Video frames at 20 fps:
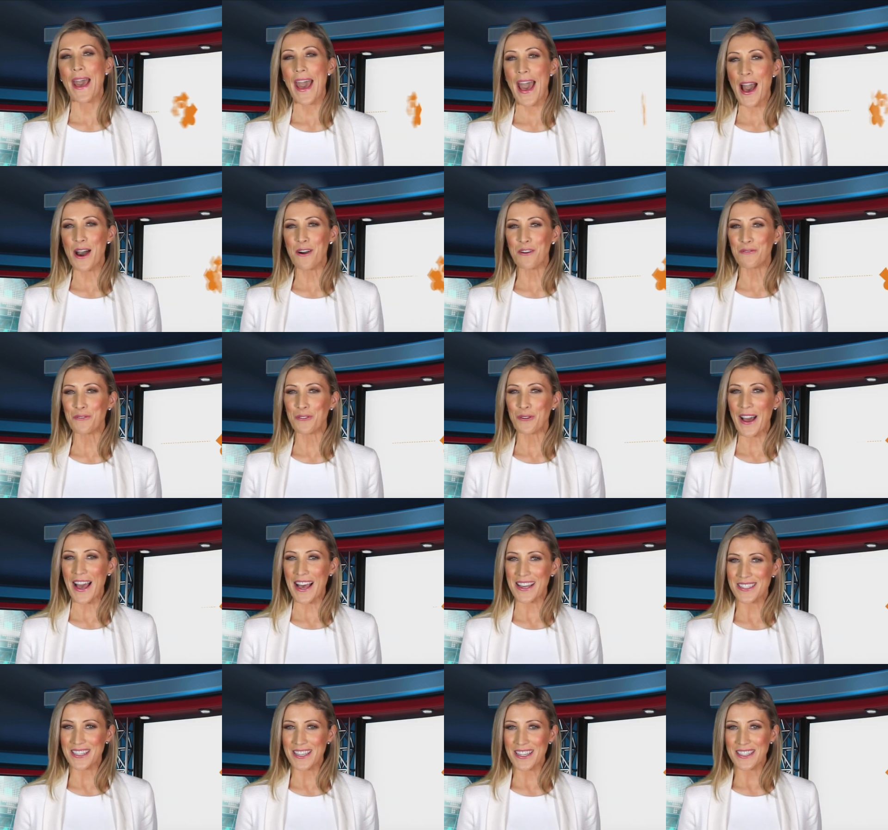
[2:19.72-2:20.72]
powerful
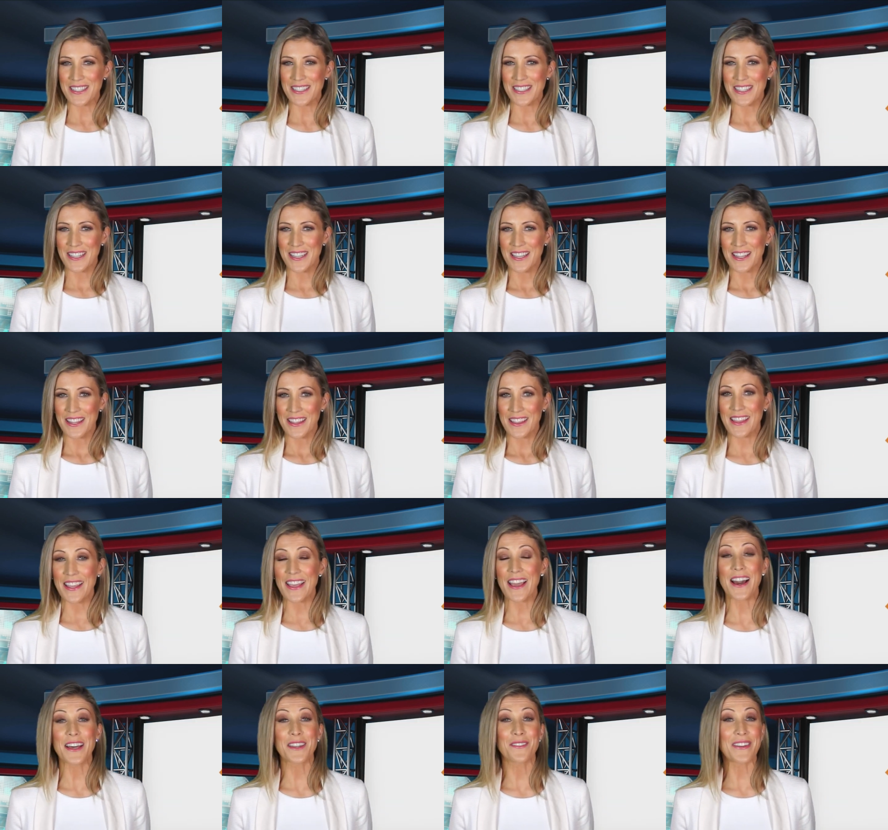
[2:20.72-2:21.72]
assets,
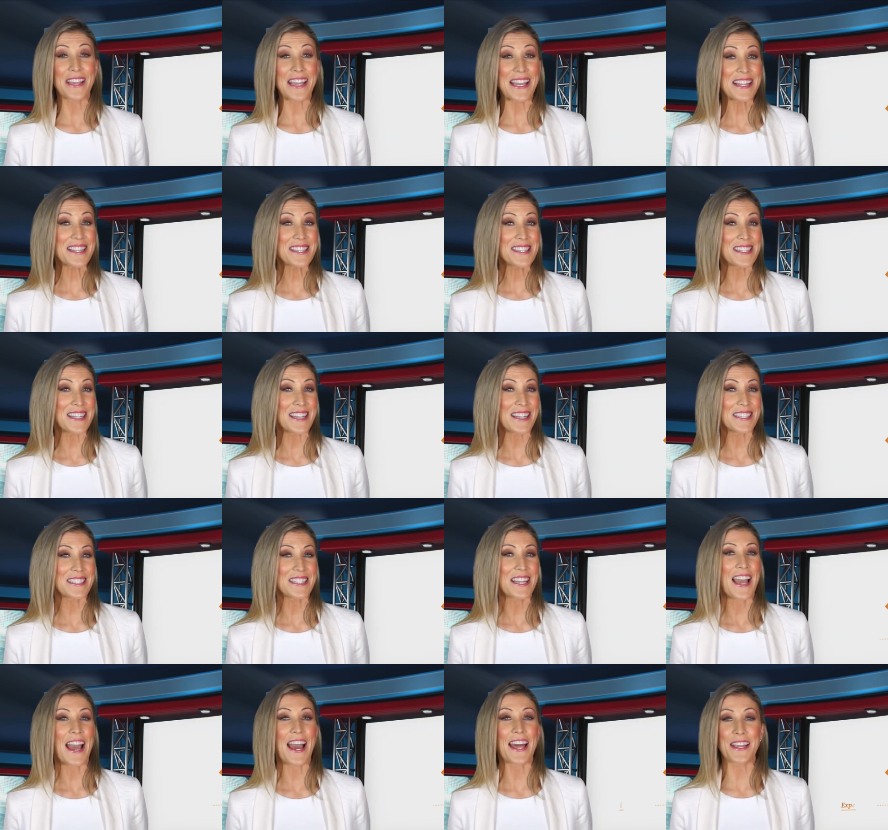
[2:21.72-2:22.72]
the art of instinct
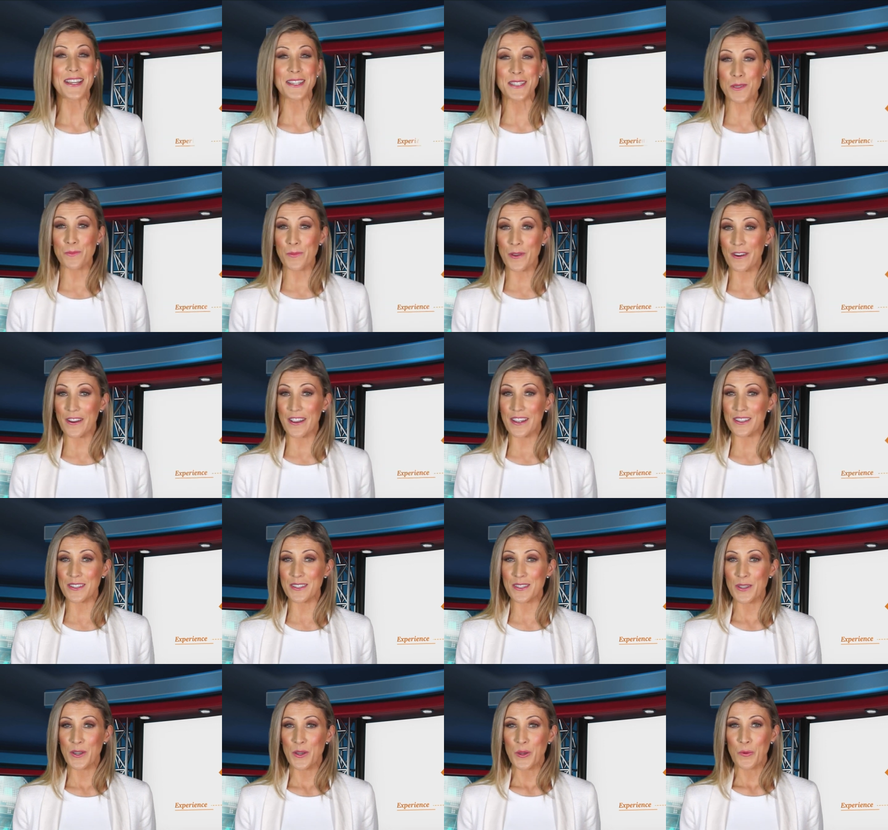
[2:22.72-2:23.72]
and
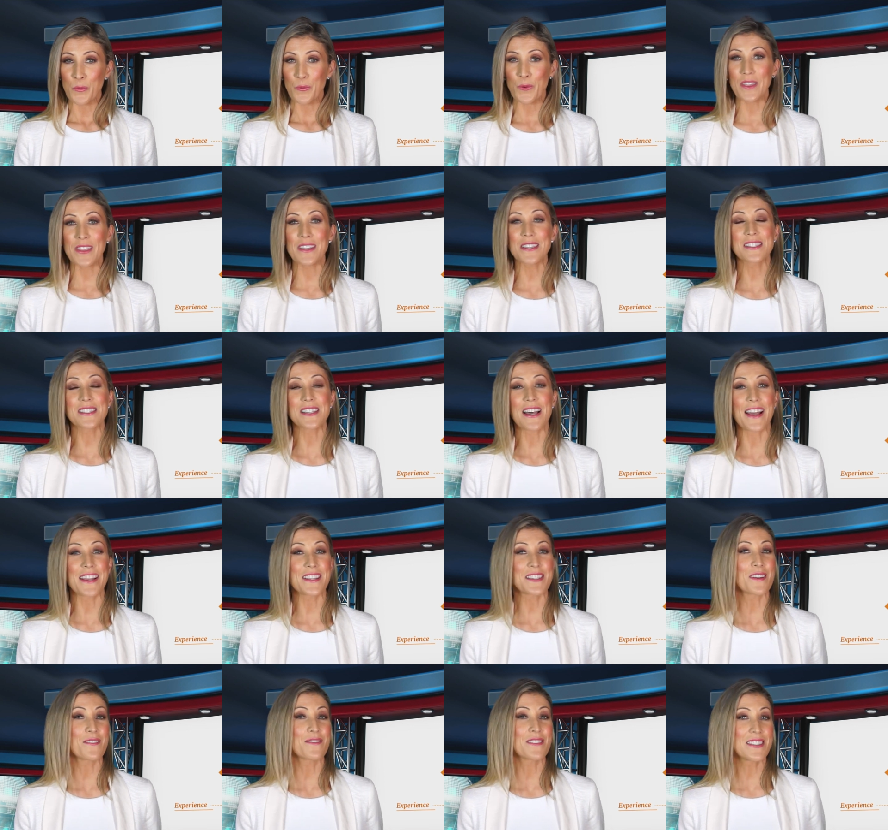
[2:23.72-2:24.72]
experience with the
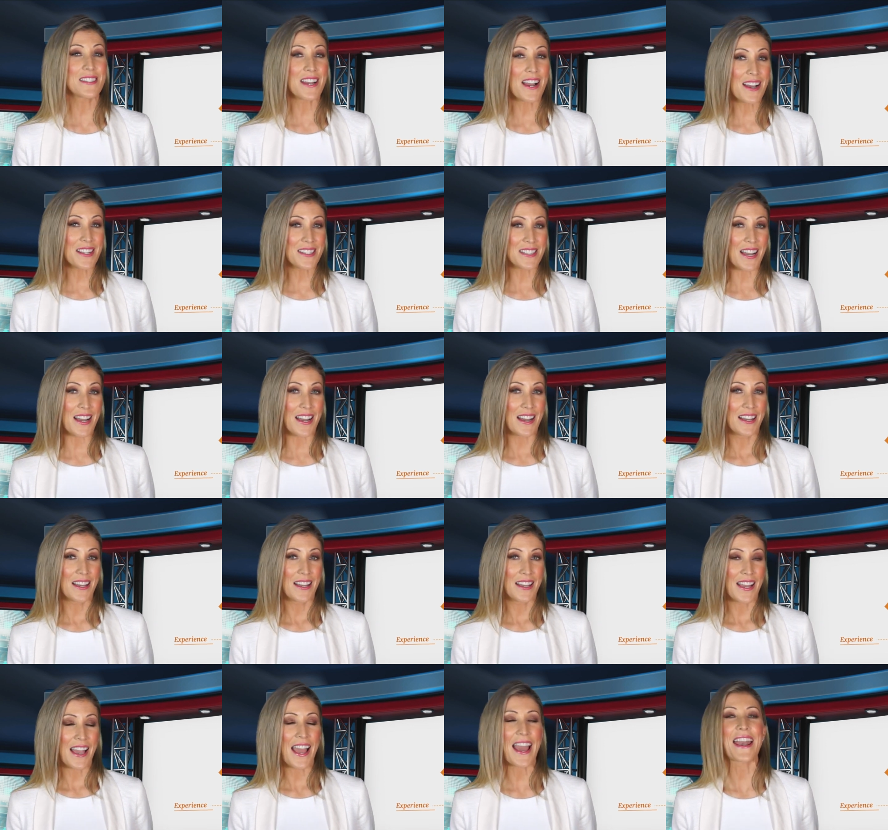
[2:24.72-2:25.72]
science of data
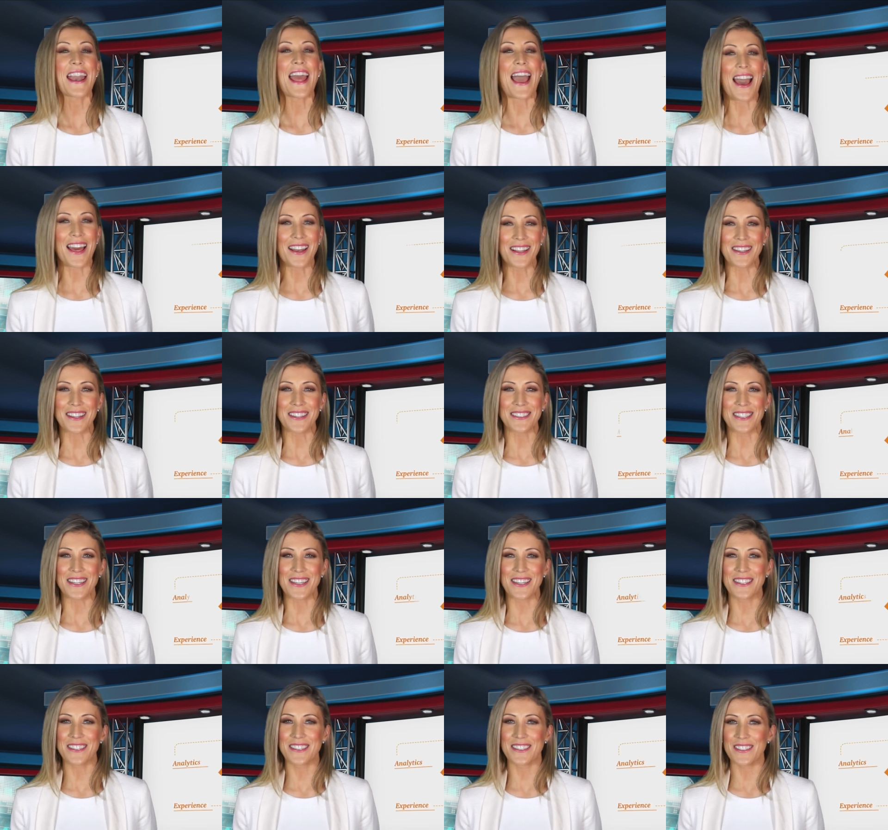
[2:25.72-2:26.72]
and
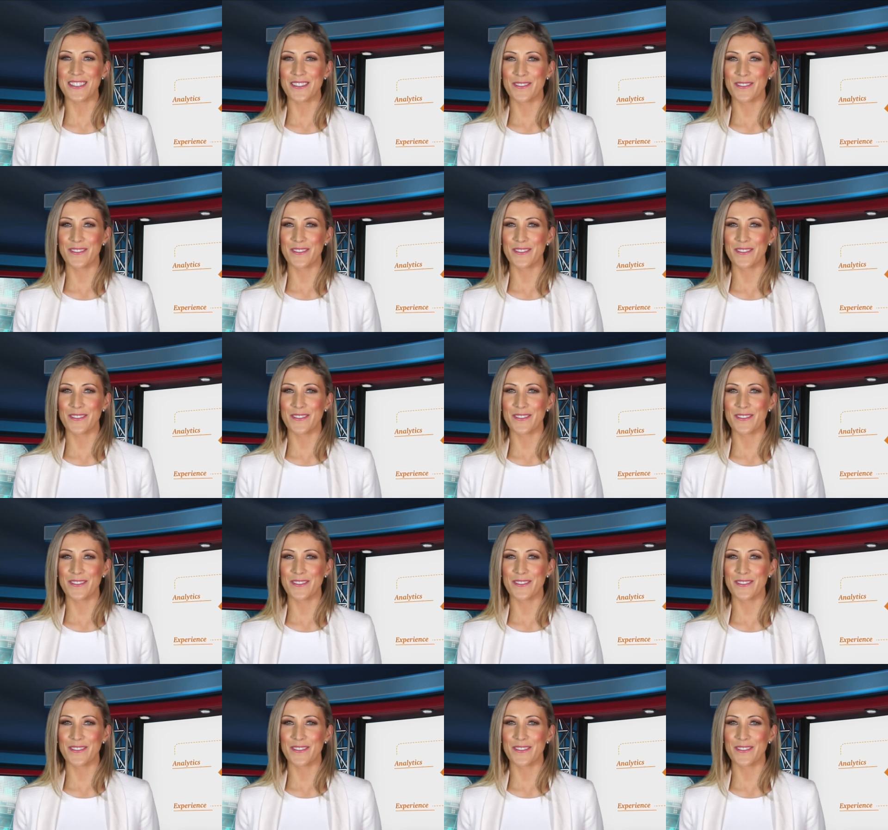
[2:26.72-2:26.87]
analytics.